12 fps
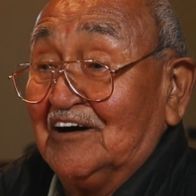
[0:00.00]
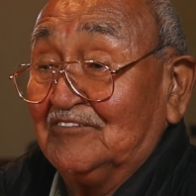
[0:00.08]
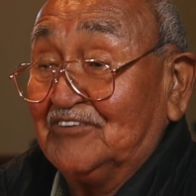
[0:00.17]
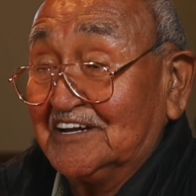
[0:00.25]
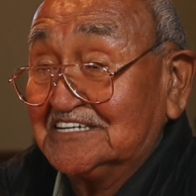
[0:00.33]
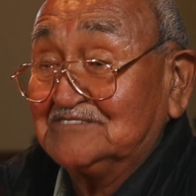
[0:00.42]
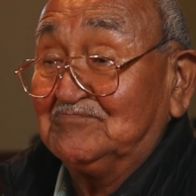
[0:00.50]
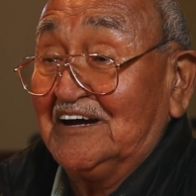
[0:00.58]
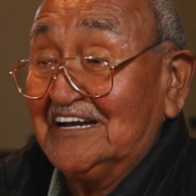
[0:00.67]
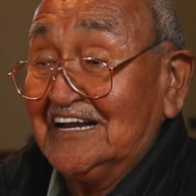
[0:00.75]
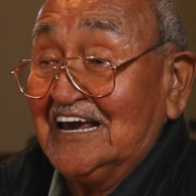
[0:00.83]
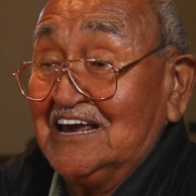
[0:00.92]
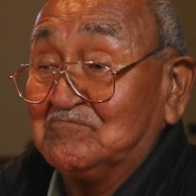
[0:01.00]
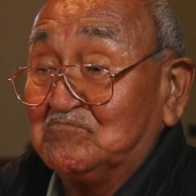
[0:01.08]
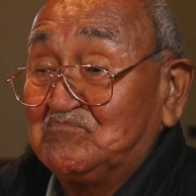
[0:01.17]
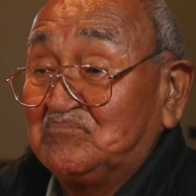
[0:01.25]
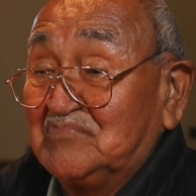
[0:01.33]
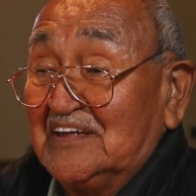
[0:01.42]
fits my
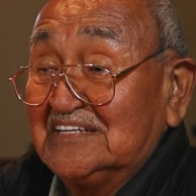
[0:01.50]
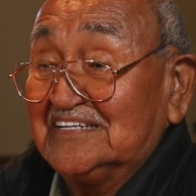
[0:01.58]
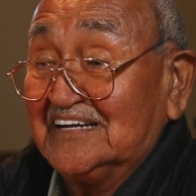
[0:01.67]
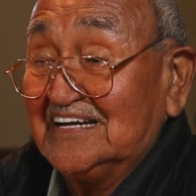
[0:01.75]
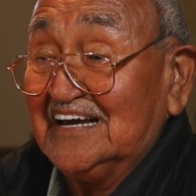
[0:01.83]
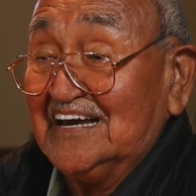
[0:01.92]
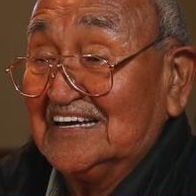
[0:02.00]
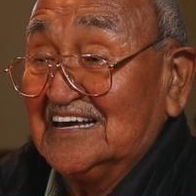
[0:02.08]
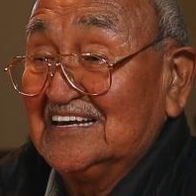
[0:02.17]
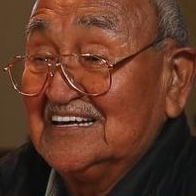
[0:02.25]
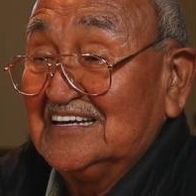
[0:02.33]
name today.